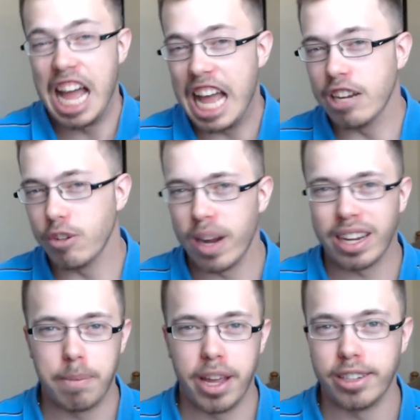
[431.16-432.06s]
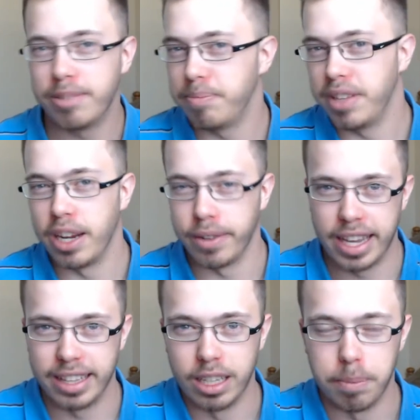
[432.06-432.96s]
I recommend playing with
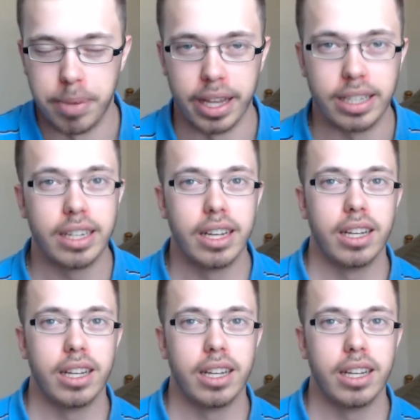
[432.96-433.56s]
that a little bit.